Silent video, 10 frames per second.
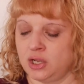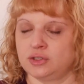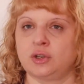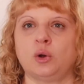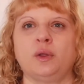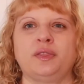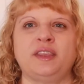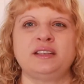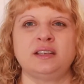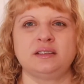So
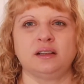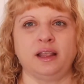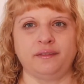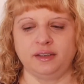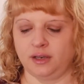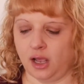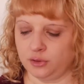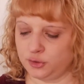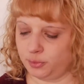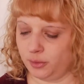this is eleven
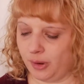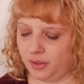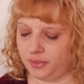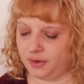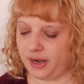dollars per month.